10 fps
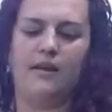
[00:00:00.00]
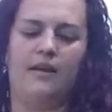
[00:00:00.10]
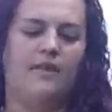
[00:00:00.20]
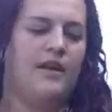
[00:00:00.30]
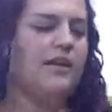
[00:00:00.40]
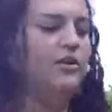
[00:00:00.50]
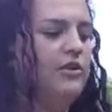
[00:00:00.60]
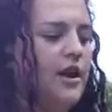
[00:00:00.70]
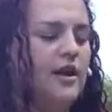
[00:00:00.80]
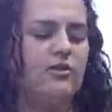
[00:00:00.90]
and then
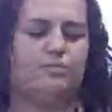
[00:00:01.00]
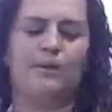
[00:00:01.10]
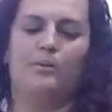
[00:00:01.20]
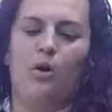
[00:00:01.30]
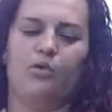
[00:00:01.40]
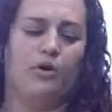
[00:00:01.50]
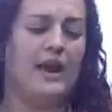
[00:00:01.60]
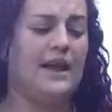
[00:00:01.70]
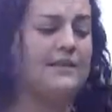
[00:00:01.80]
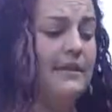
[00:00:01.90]
you kind of just bring both your
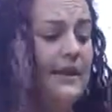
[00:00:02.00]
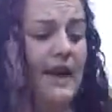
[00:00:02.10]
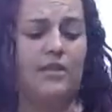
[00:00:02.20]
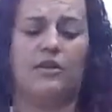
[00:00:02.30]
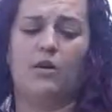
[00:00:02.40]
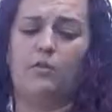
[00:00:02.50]
hands together